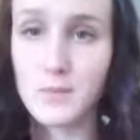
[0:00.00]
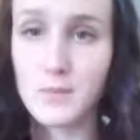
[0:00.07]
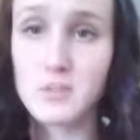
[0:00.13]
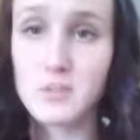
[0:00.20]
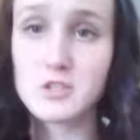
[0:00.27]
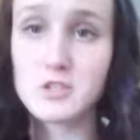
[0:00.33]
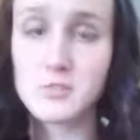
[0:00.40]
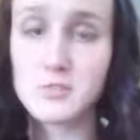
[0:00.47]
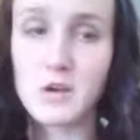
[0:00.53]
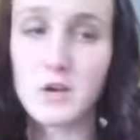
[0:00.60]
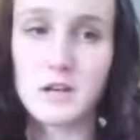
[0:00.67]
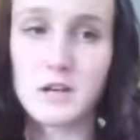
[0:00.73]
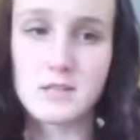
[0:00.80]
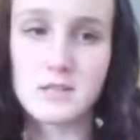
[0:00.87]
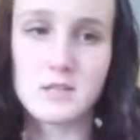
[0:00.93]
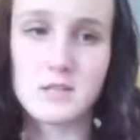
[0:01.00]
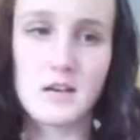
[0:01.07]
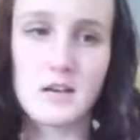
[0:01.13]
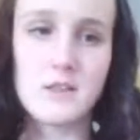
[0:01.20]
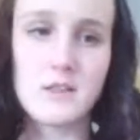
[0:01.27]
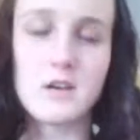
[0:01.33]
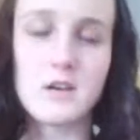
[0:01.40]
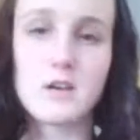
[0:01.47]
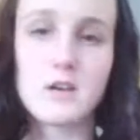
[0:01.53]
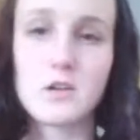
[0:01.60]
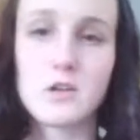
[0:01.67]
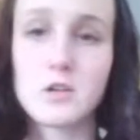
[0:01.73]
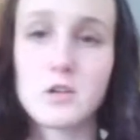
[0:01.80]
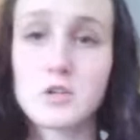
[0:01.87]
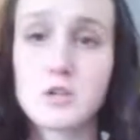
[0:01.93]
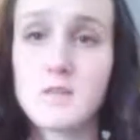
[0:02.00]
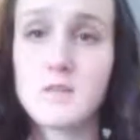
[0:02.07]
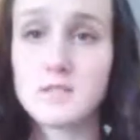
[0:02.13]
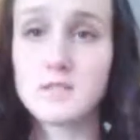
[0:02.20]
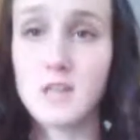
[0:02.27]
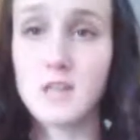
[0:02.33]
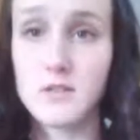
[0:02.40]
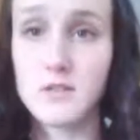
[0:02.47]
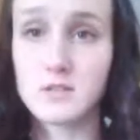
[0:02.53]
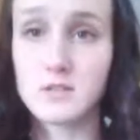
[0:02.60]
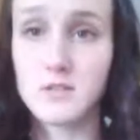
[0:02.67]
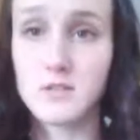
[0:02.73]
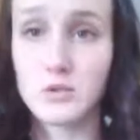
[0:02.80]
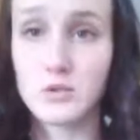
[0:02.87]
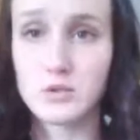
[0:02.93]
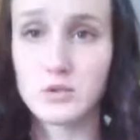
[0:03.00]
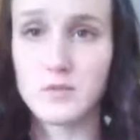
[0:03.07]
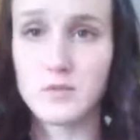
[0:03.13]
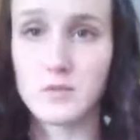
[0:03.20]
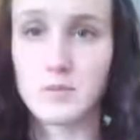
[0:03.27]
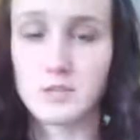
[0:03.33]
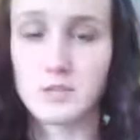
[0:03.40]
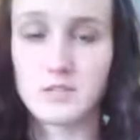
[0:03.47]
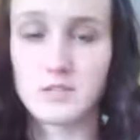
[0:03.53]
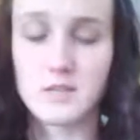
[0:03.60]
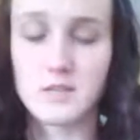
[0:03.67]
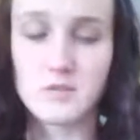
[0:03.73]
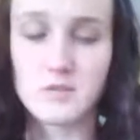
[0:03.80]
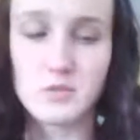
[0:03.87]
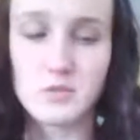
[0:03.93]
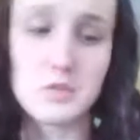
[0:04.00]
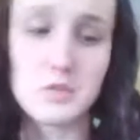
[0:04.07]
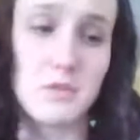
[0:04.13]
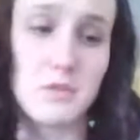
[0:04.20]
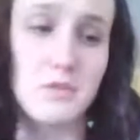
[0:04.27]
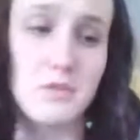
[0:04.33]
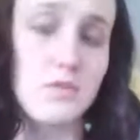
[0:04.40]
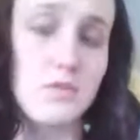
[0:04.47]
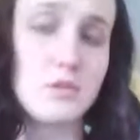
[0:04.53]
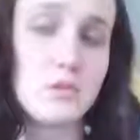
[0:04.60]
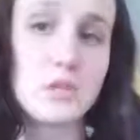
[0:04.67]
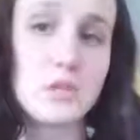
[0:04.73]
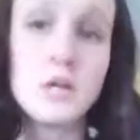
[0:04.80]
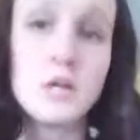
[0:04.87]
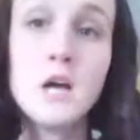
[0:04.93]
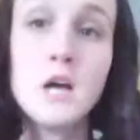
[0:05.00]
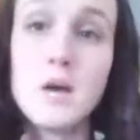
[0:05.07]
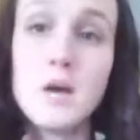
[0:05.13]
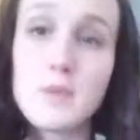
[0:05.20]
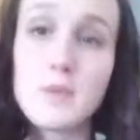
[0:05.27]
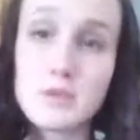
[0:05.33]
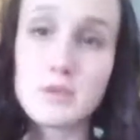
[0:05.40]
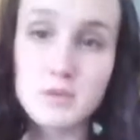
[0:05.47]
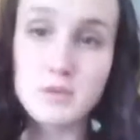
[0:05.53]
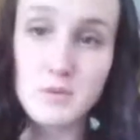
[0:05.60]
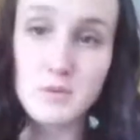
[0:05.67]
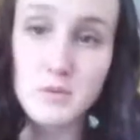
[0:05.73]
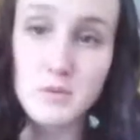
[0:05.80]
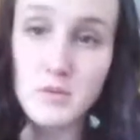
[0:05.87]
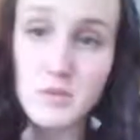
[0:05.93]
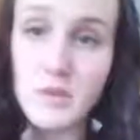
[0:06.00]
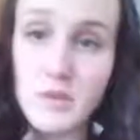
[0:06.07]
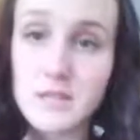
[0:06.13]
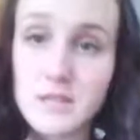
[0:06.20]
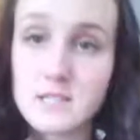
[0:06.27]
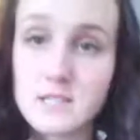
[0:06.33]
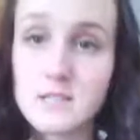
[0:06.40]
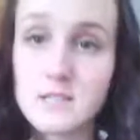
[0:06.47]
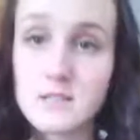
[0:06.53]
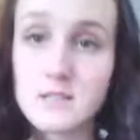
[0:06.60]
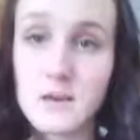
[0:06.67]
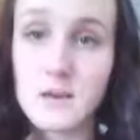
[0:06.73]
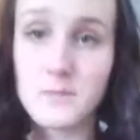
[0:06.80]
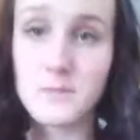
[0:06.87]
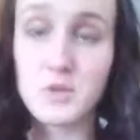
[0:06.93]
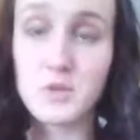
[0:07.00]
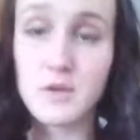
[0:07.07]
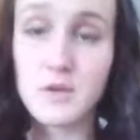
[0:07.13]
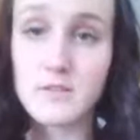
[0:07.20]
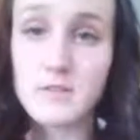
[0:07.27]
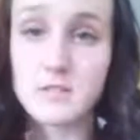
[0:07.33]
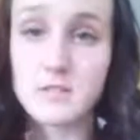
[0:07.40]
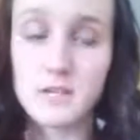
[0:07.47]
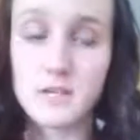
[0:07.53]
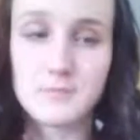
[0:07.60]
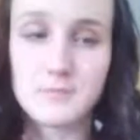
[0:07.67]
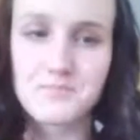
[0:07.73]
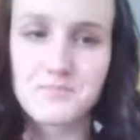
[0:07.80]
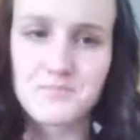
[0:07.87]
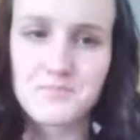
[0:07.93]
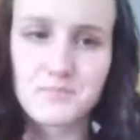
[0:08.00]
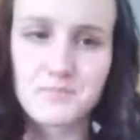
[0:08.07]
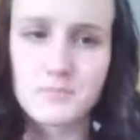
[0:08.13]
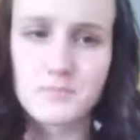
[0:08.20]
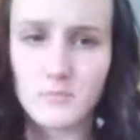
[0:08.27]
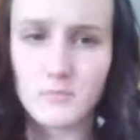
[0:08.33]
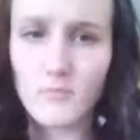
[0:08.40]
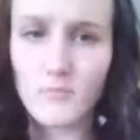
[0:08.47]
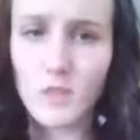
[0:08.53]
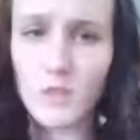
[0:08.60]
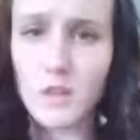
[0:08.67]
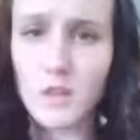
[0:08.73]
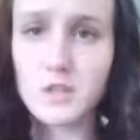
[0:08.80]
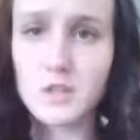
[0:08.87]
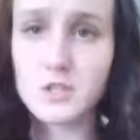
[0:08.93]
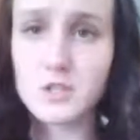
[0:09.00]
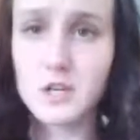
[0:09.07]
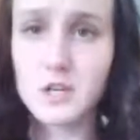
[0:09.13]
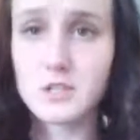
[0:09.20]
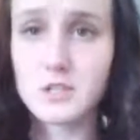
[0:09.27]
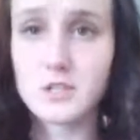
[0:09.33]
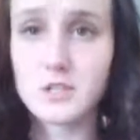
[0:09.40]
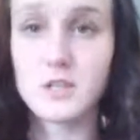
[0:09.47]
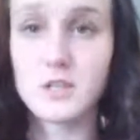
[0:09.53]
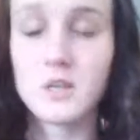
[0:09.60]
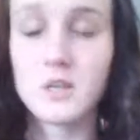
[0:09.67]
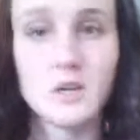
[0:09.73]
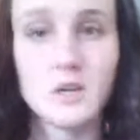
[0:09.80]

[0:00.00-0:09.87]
we just brought, because at the clerk's office they gave us a folder of a bunch of stuff, so we just brought the folder. But you just bring with you the license. You give it to the judge, and